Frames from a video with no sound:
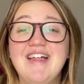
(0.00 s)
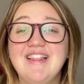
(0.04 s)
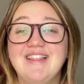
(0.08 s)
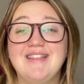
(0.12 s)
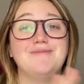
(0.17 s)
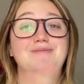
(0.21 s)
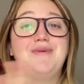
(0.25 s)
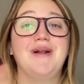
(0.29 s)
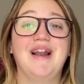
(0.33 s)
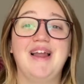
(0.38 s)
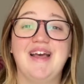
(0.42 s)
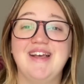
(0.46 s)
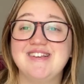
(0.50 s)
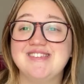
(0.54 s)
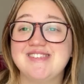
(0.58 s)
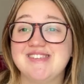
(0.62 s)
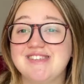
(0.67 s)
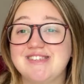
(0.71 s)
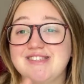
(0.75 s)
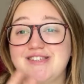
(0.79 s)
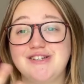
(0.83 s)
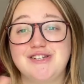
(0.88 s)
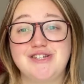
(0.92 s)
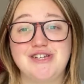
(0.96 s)
the
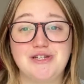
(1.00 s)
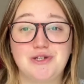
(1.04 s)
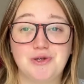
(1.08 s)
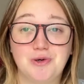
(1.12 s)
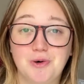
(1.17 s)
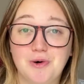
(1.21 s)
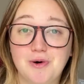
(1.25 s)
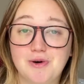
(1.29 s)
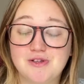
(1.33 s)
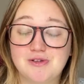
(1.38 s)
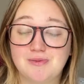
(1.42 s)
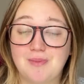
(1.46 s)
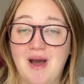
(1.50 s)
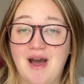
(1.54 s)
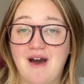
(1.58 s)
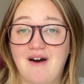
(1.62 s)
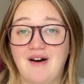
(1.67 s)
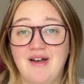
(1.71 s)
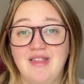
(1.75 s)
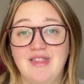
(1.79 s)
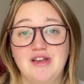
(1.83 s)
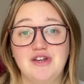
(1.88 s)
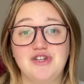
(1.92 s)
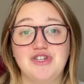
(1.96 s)
places that she talks
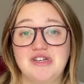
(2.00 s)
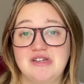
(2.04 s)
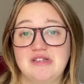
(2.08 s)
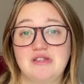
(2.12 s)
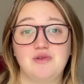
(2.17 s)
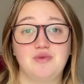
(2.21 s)
about and that she's